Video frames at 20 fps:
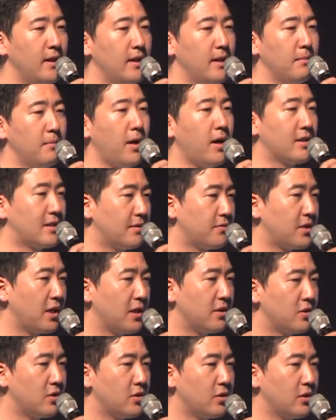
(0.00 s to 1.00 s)
positive
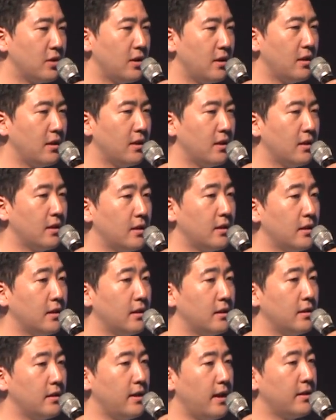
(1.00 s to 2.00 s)
change to
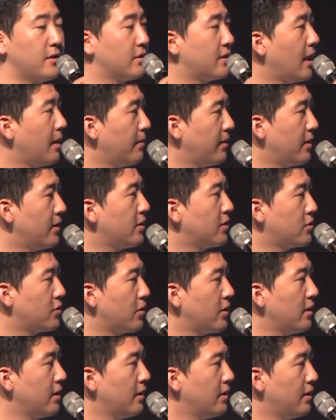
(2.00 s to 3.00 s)
the entertainment
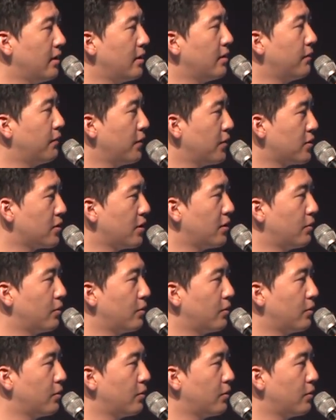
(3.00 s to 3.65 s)
industry in the future.